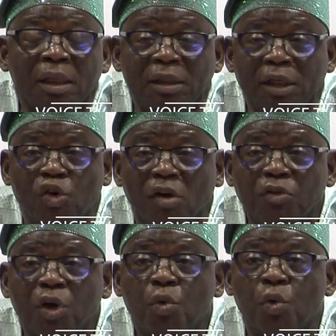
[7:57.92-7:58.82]
the
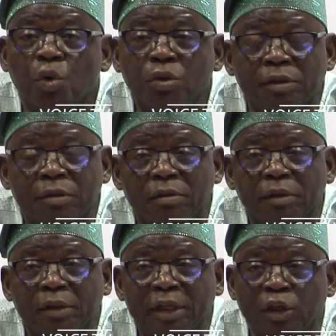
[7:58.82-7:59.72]
governor caused
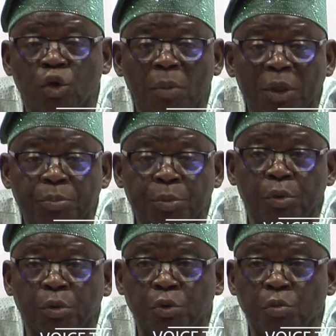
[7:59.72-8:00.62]
the Idoma
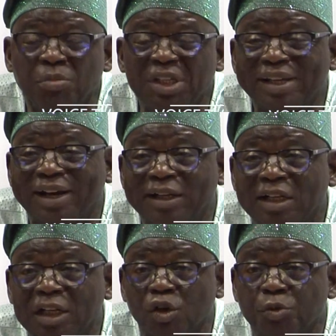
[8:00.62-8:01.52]
people to meet under
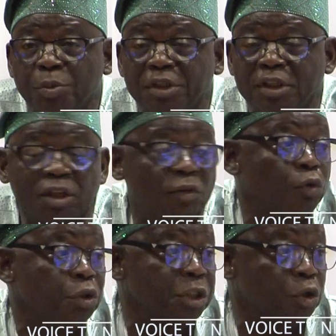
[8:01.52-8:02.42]
auspices of
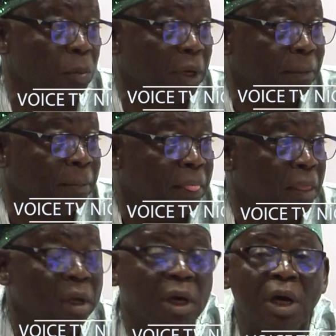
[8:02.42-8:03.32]
Ujidoma,
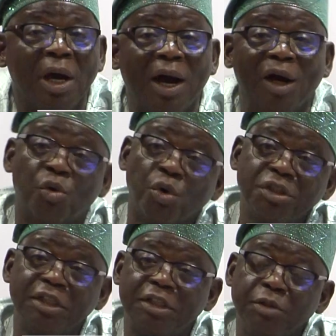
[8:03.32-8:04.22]

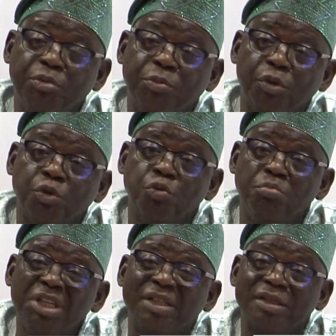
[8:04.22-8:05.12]
caused the Tea people to
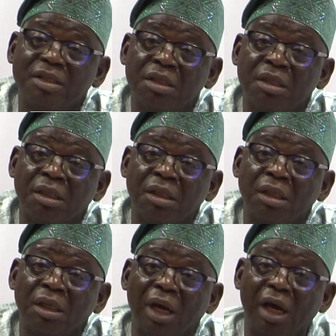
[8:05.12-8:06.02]
meet
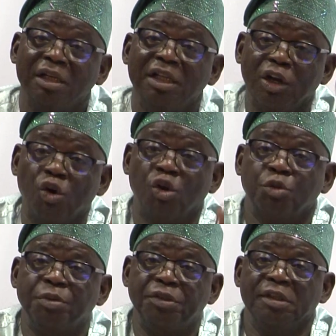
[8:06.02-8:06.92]
under the
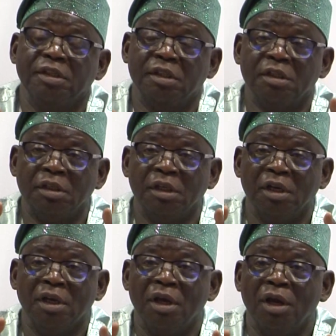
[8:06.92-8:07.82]
auspices
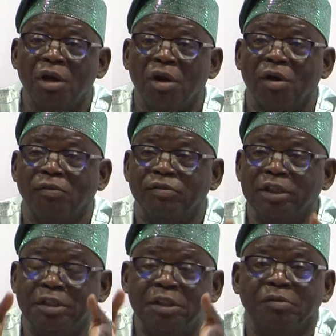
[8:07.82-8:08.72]
of
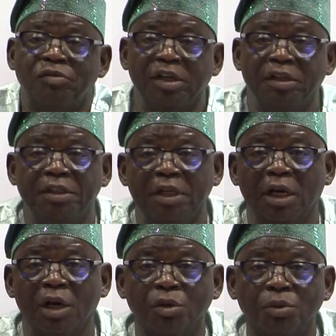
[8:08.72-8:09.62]
the Tea
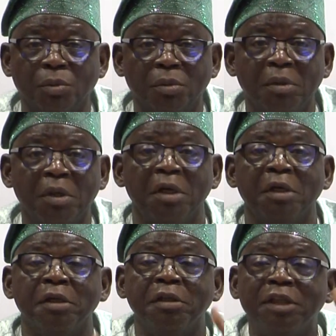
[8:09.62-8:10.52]
Traditional Council.
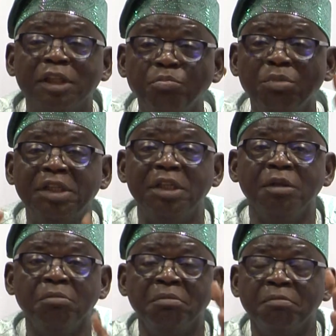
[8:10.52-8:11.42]
This
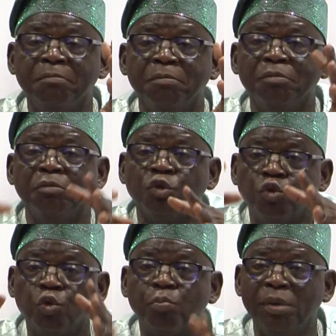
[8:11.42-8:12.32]
meeting
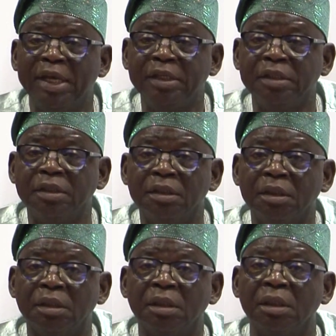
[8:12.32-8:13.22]
took place
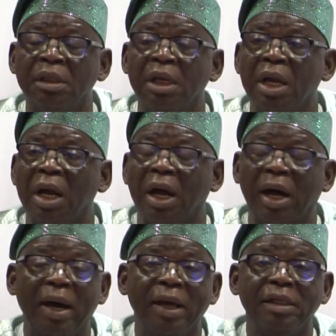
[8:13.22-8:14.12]

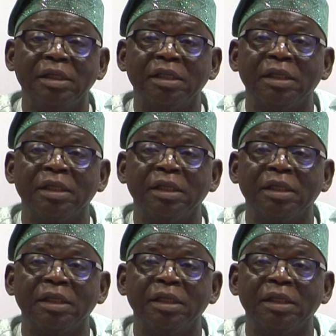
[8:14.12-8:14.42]
and